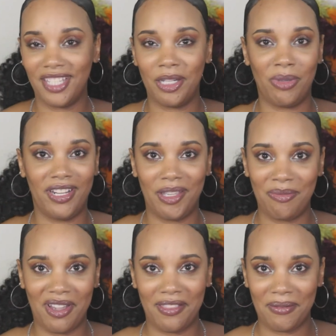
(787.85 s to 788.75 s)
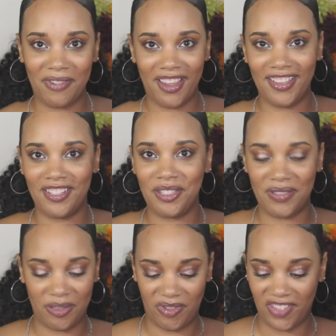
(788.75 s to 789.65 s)
anybody can buy them, right? And
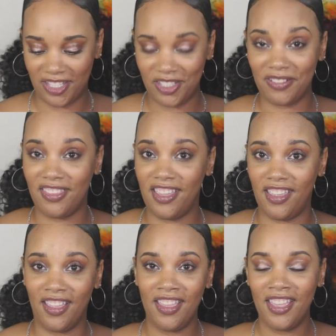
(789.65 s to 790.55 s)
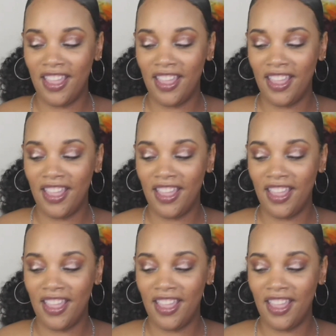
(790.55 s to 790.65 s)
use them if that's your thing.